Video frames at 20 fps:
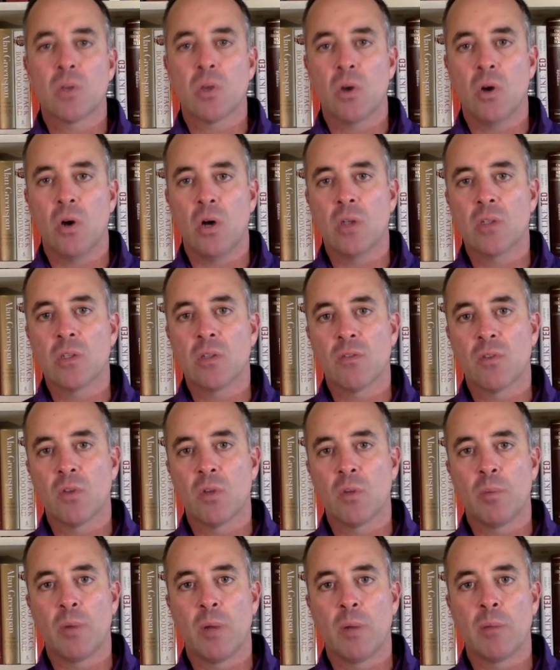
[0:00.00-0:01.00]
cause of
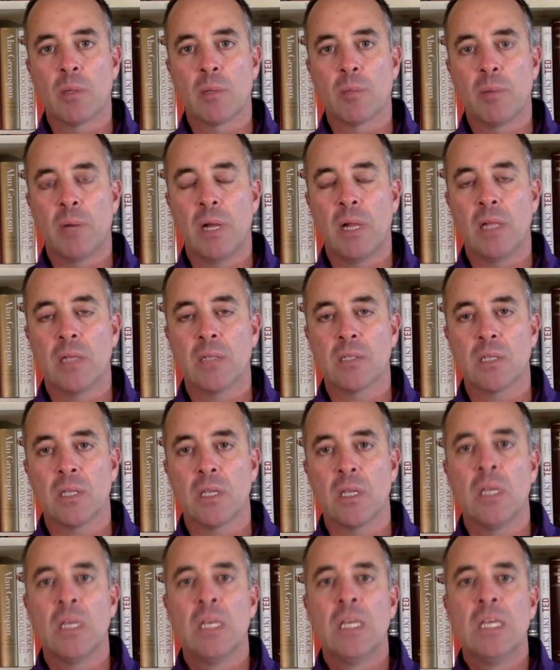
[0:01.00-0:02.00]
good public policy.